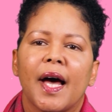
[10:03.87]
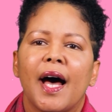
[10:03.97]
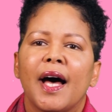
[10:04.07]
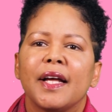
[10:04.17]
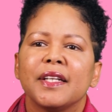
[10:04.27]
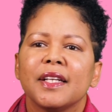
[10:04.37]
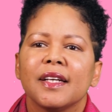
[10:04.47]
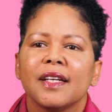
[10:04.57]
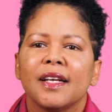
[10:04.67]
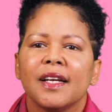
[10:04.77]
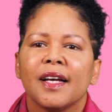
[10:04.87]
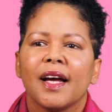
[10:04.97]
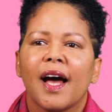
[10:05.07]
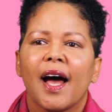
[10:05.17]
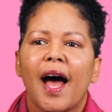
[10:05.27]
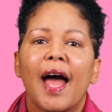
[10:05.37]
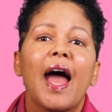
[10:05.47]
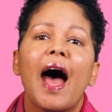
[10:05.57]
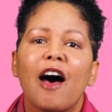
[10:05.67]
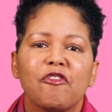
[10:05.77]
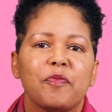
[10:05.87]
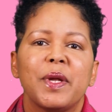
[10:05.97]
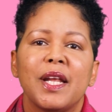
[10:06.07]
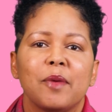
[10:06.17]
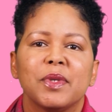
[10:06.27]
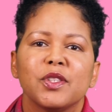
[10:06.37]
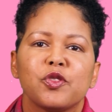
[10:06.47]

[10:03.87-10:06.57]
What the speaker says: And I have been able